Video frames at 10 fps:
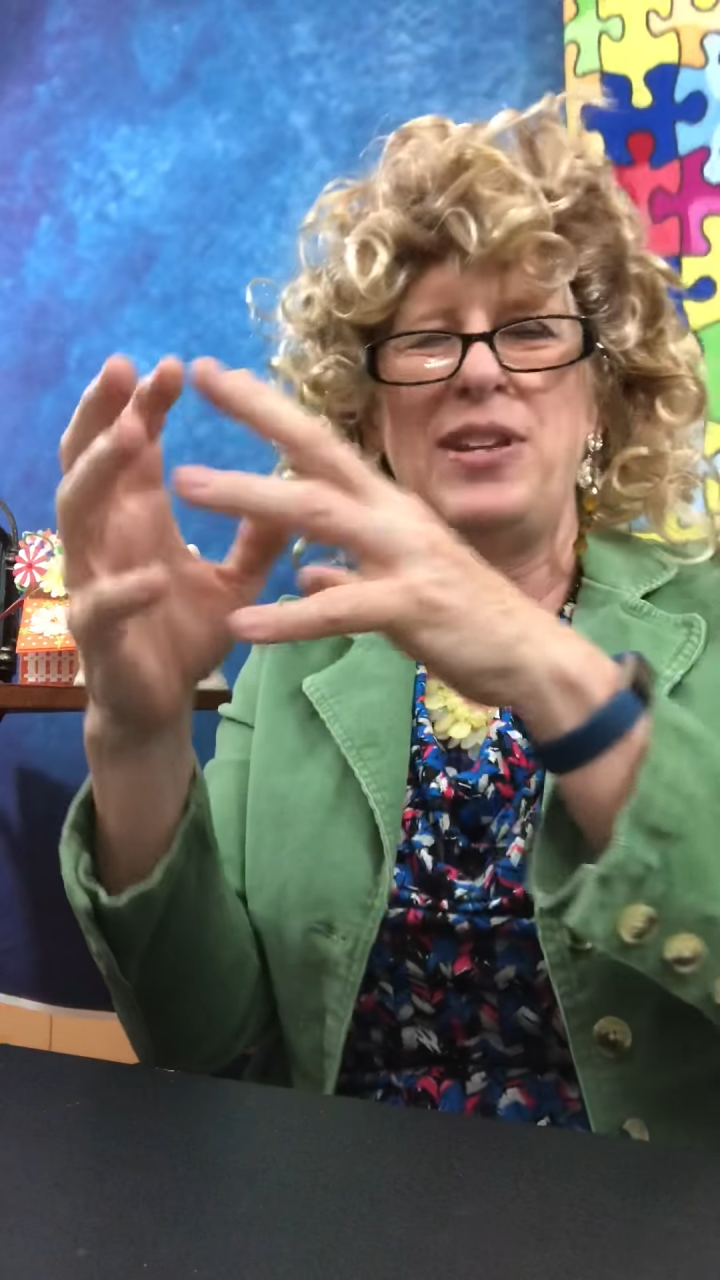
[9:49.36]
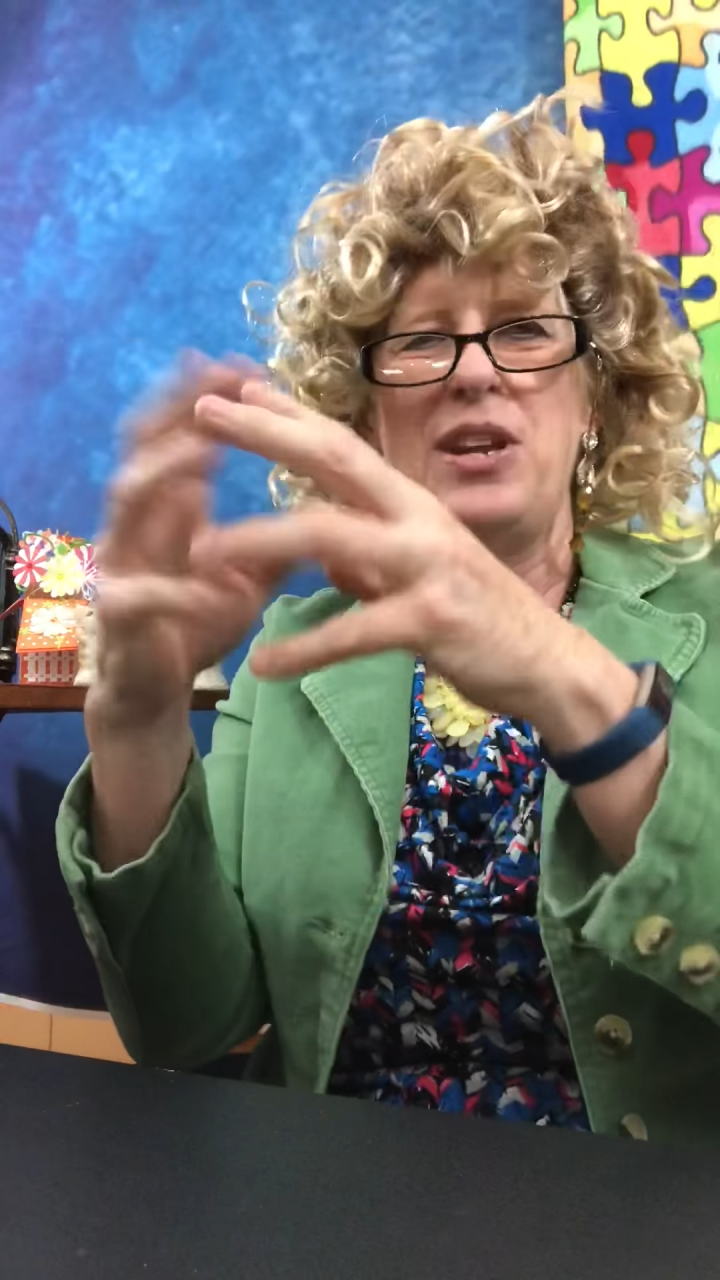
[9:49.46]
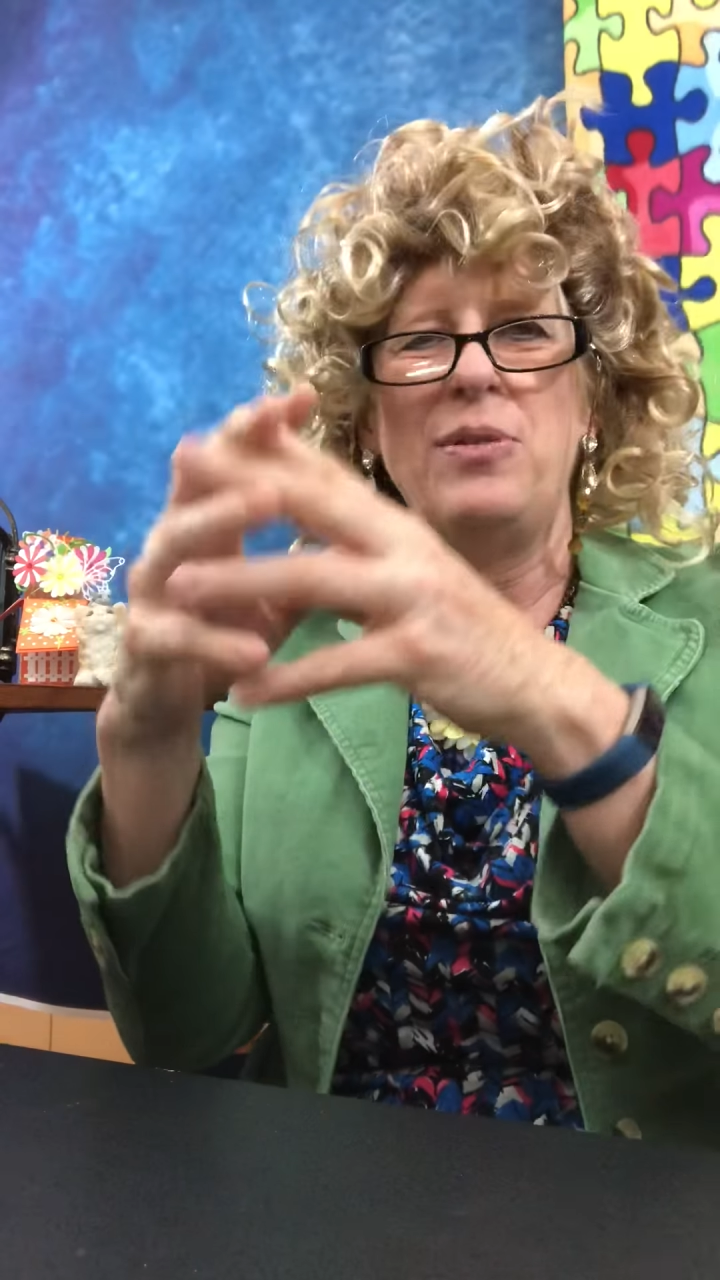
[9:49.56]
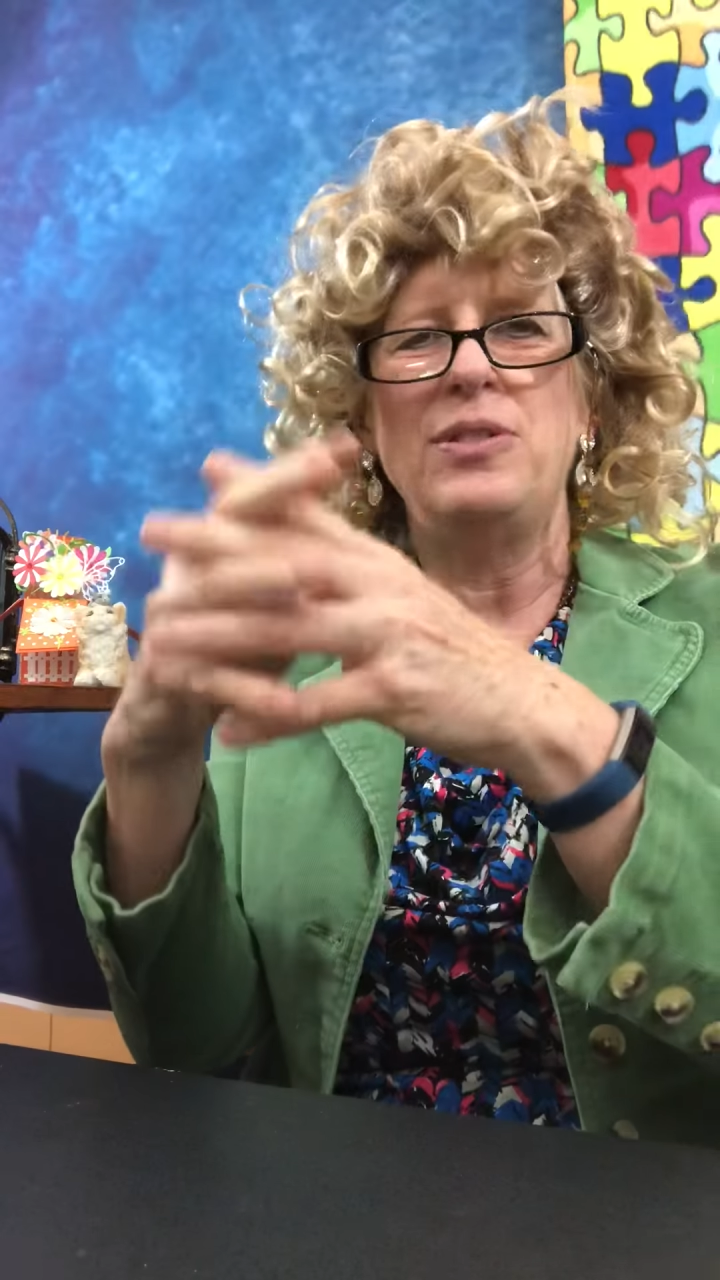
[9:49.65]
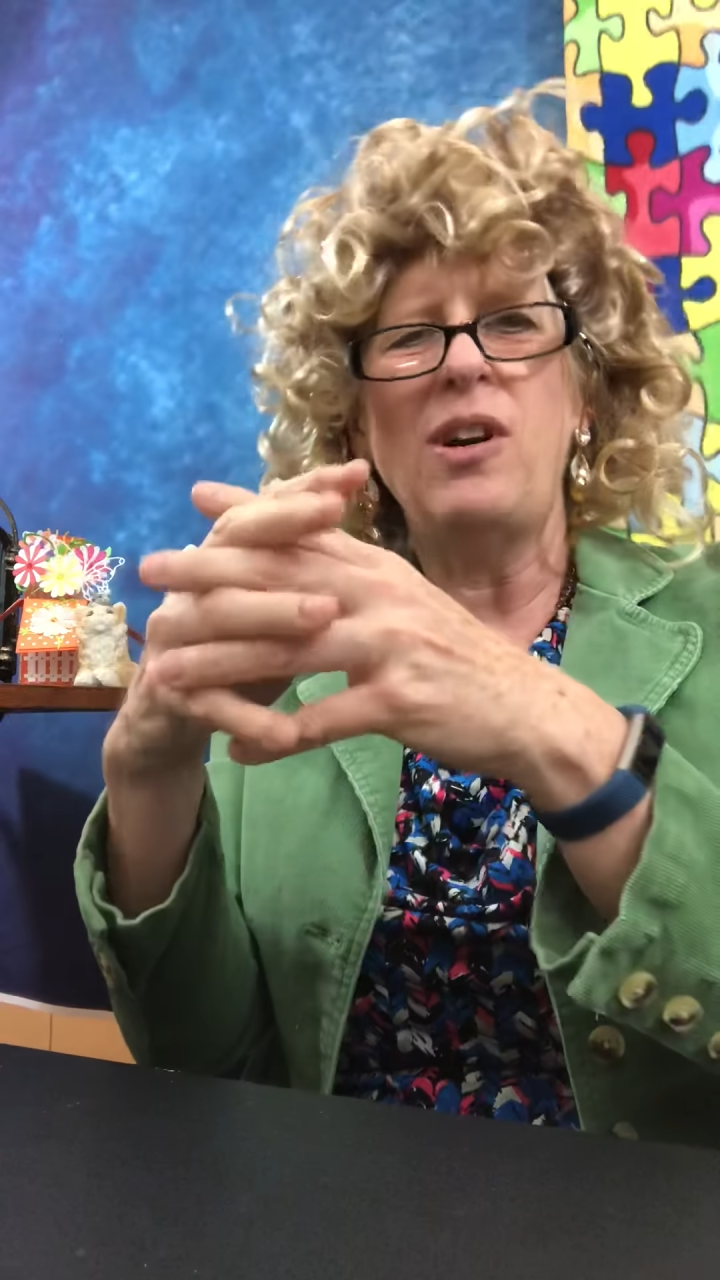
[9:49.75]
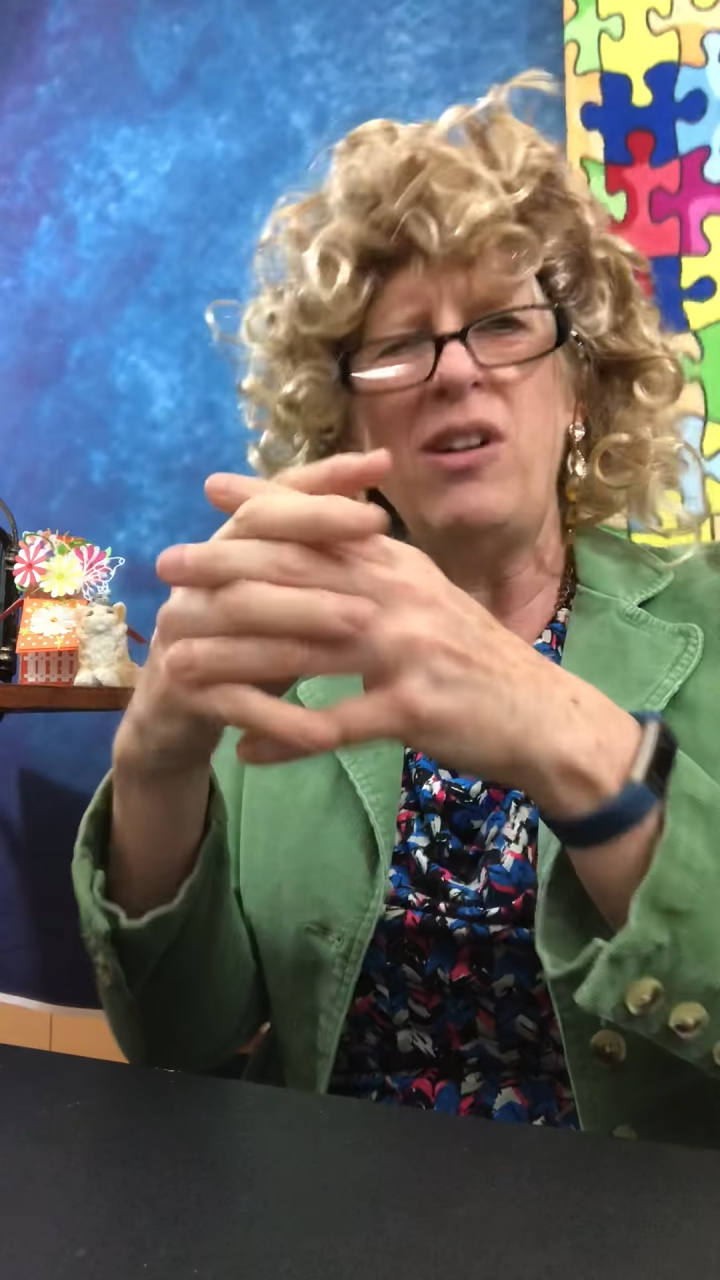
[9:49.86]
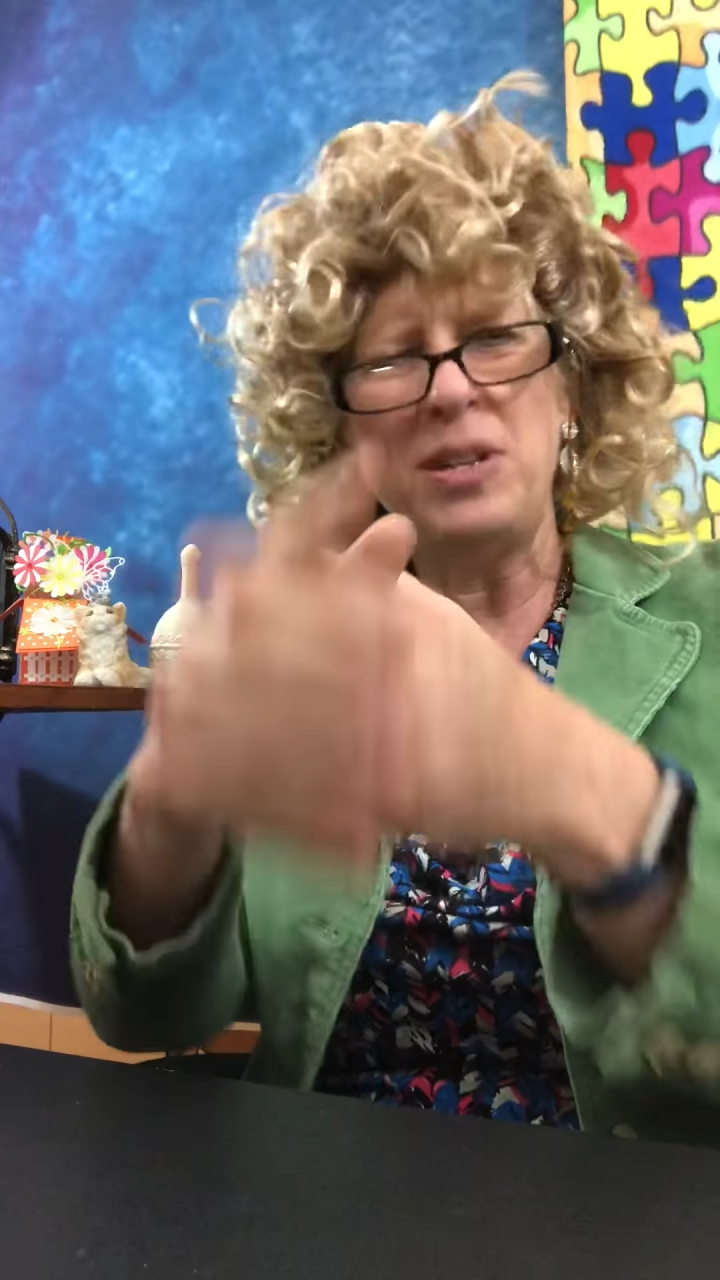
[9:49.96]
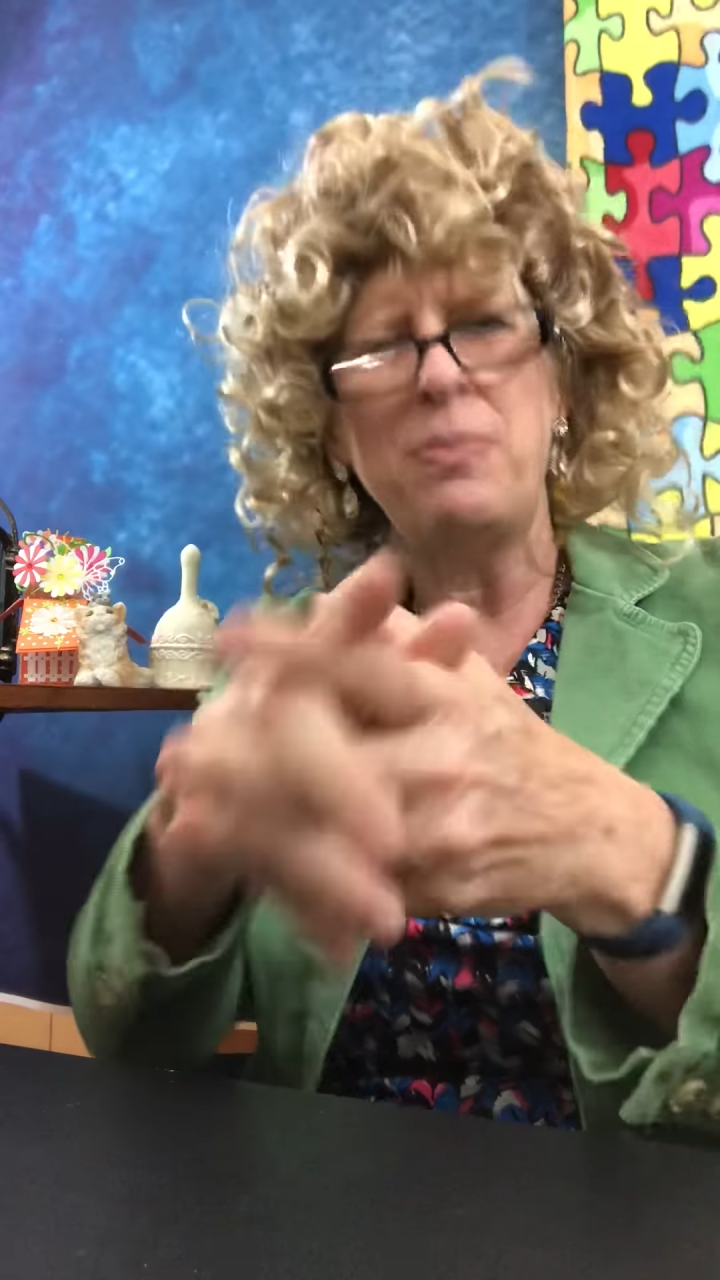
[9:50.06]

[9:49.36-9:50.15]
You know, it's hard to